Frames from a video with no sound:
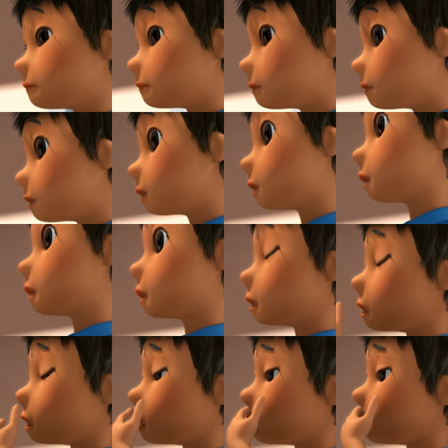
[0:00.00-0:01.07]

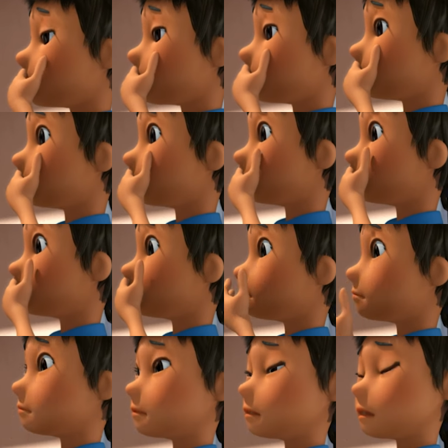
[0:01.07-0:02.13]
believe it. Hmm.
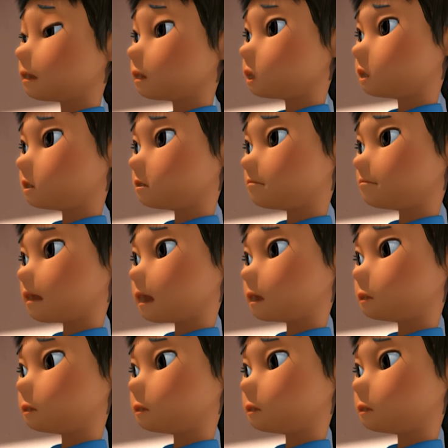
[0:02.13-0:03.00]
I wonder.